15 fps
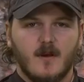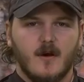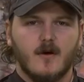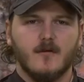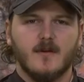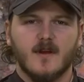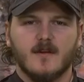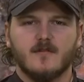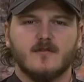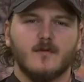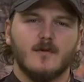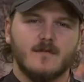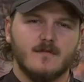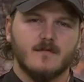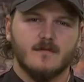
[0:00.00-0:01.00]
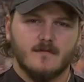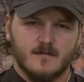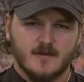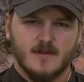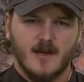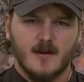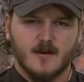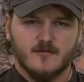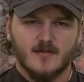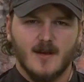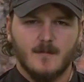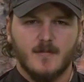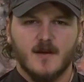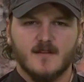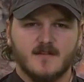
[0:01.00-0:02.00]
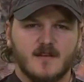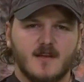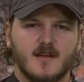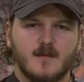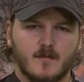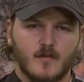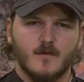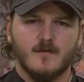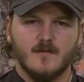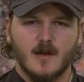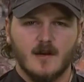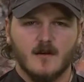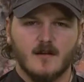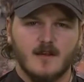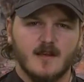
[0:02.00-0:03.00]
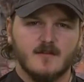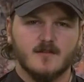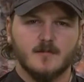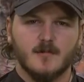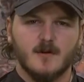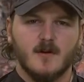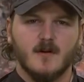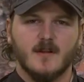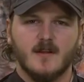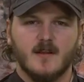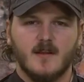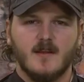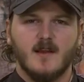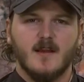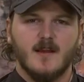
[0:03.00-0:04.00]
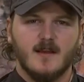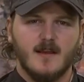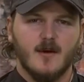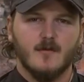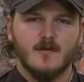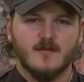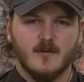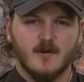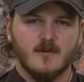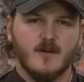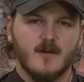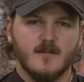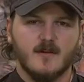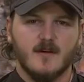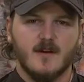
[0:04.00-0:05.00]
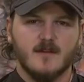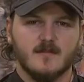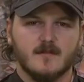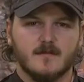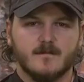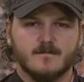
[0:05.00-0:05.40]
Okay, so we've got our tripod set up, we've got our laser put on it, and now we've turned on the laser.